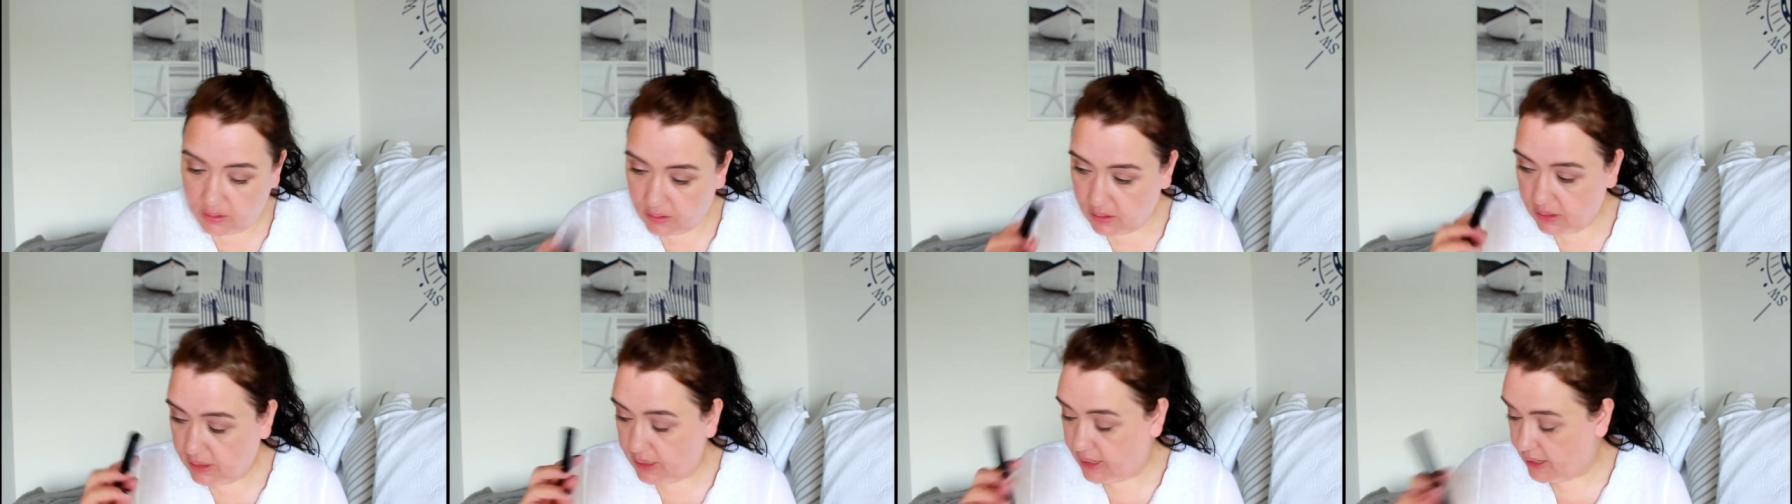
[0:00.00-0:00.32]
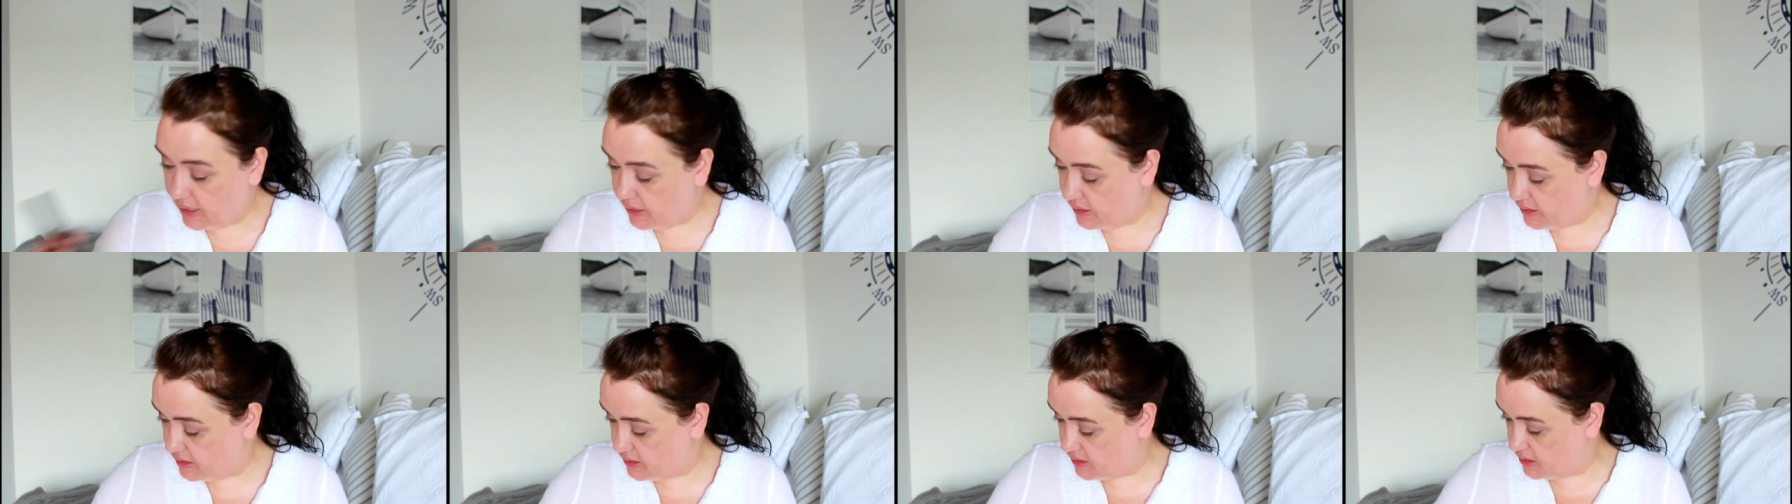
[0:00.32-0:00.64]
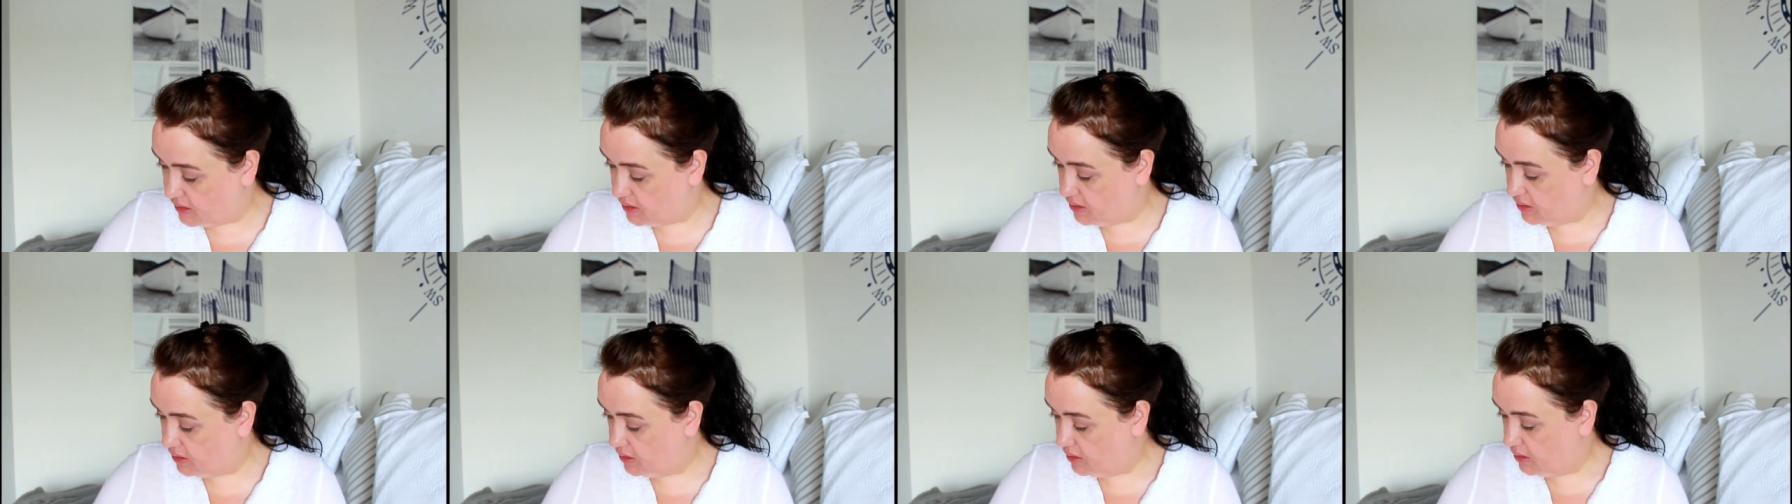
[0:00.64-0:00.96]

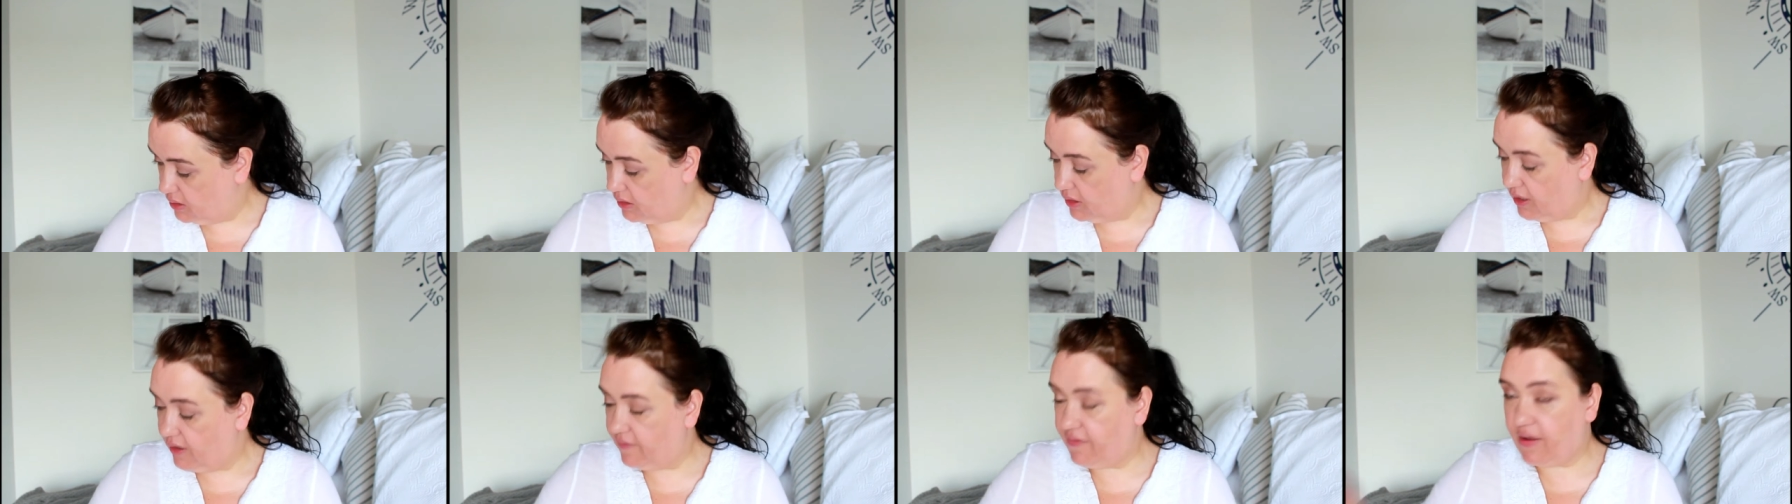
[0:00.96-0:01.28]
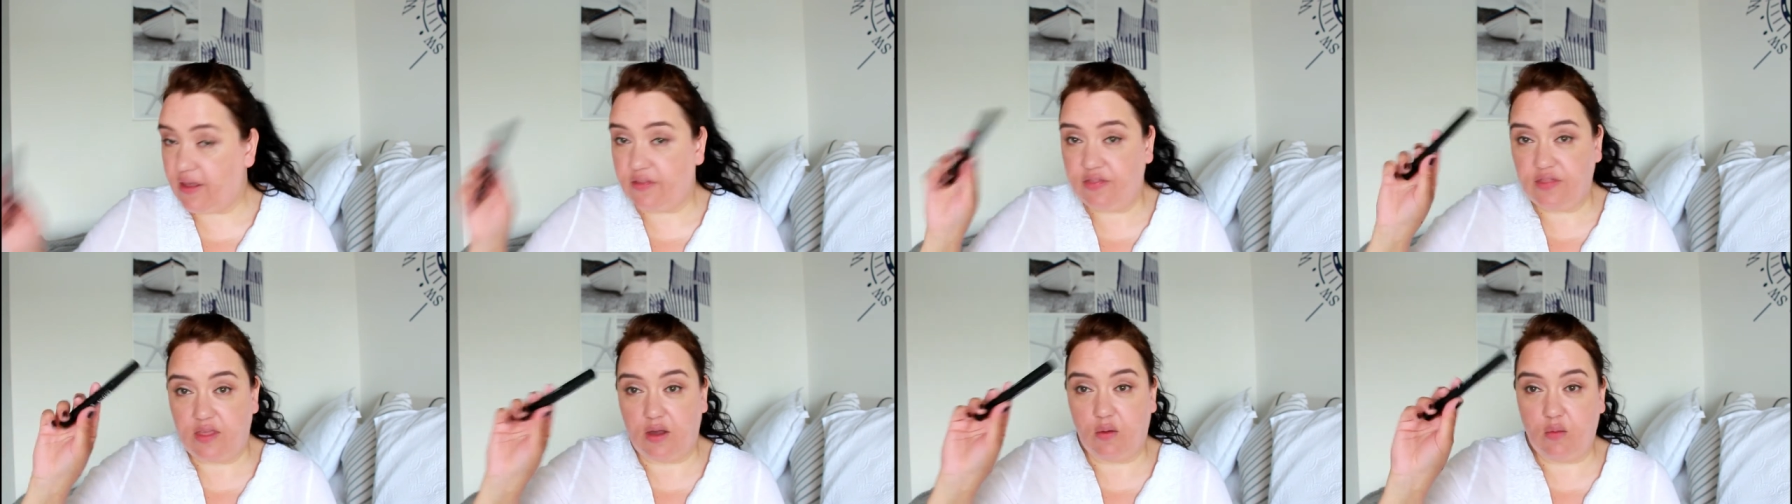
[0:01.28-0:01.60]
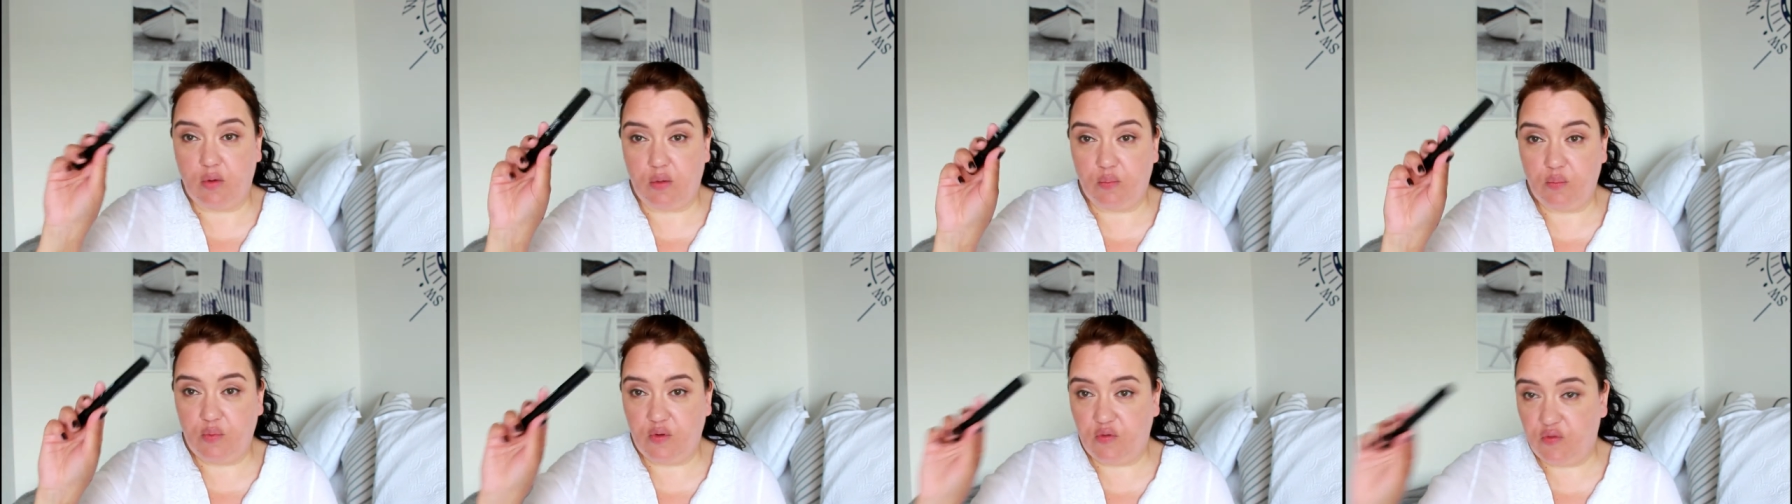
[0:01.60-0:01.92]
yes, I've had that
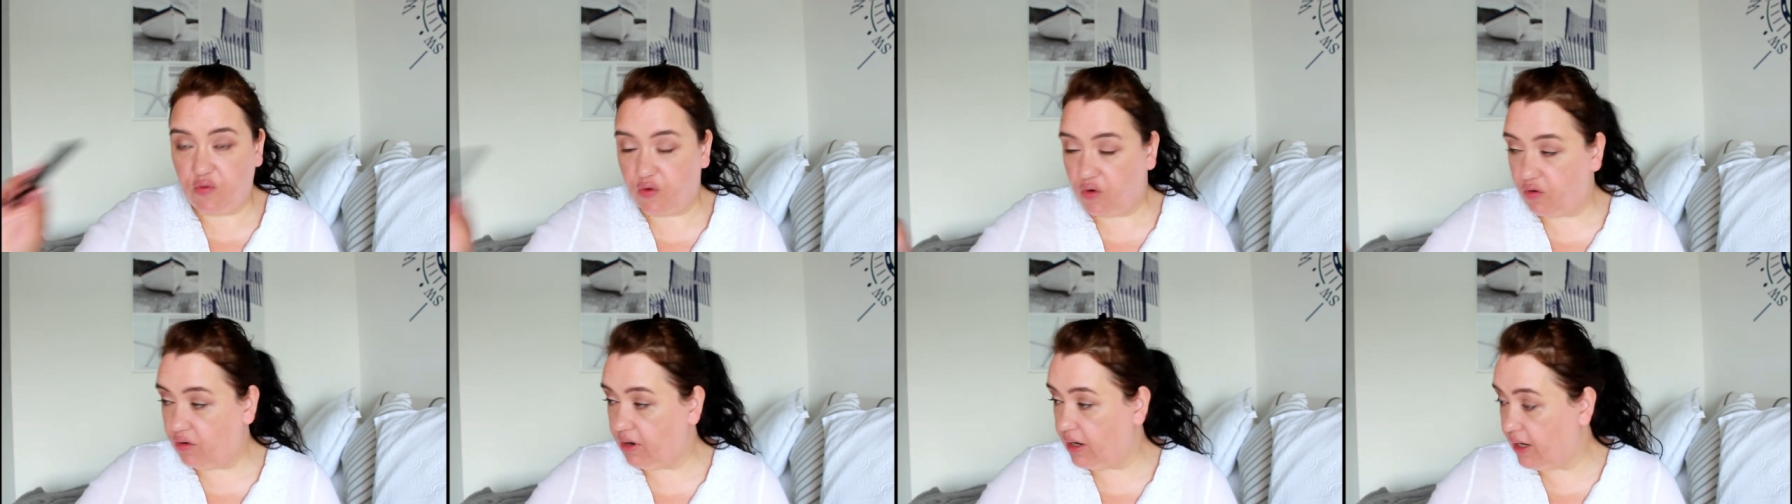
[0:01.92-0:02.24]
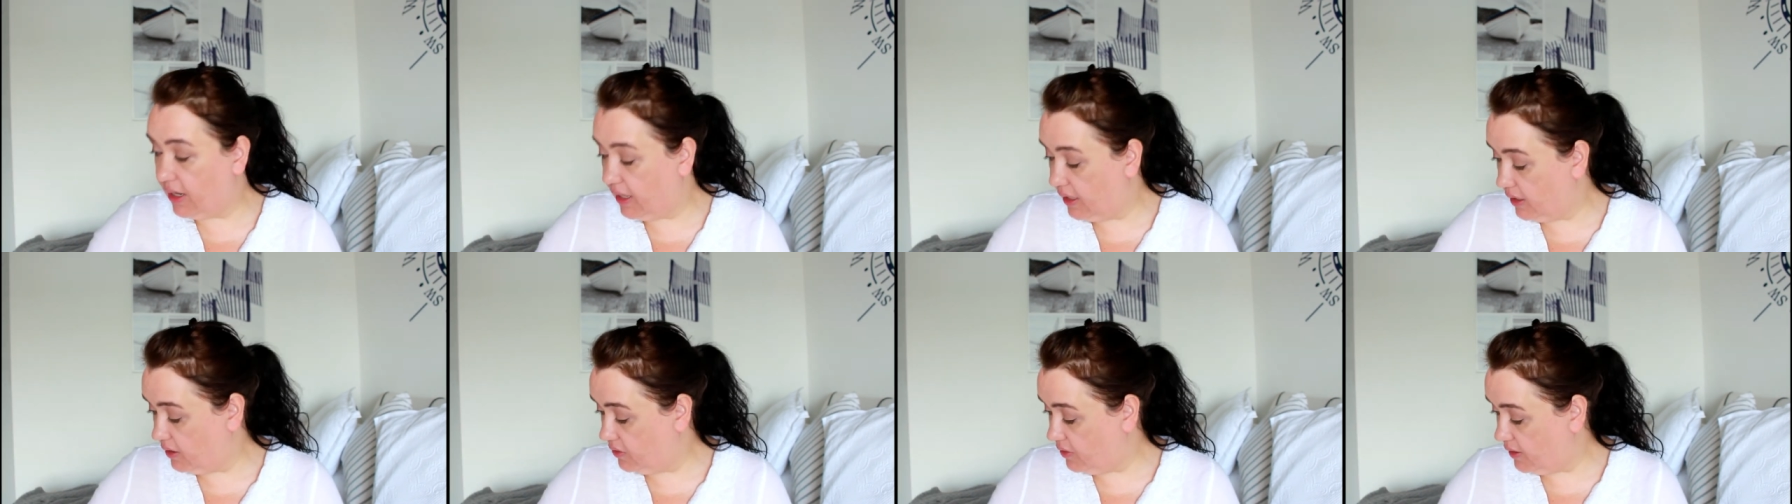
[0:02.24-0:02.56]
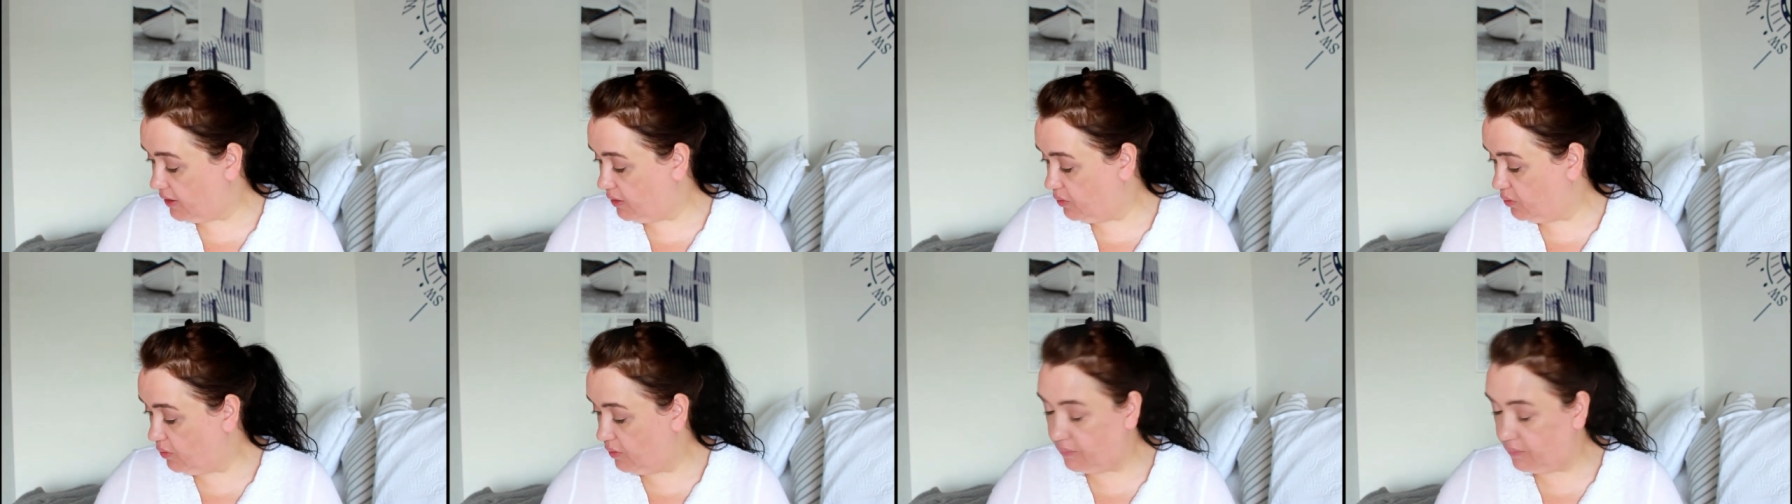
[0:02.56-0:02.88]
one before. I like
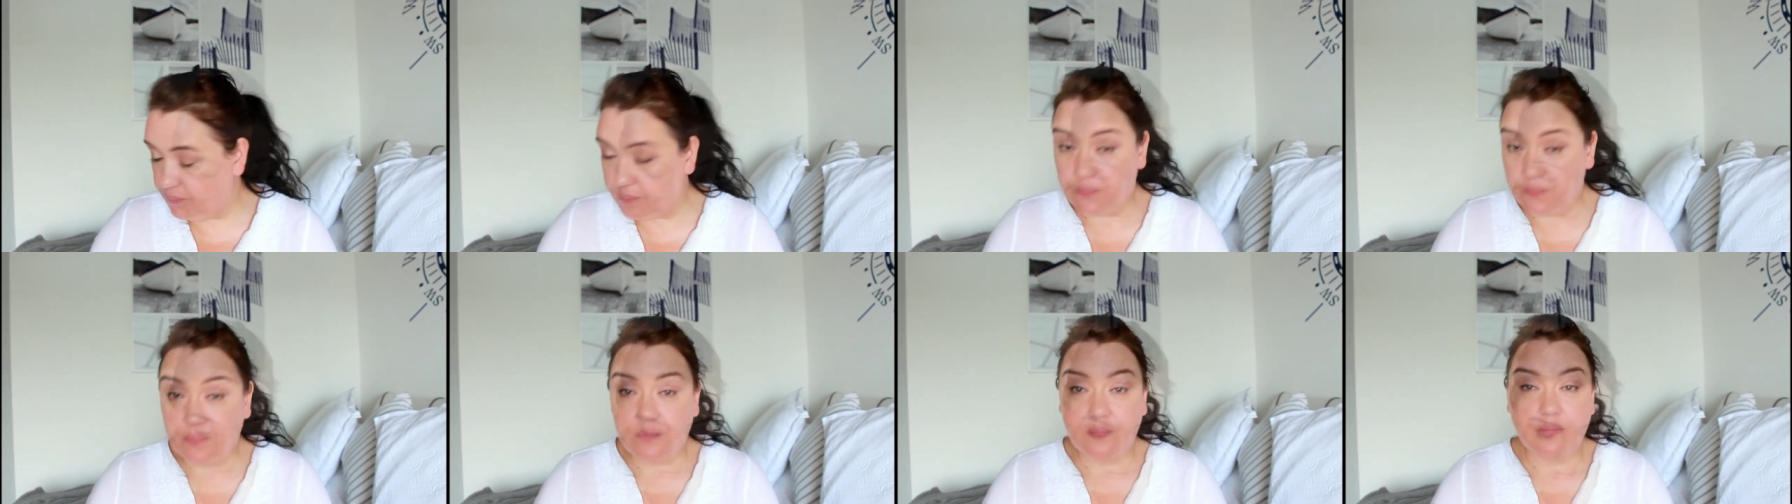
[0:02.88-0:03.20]
that one.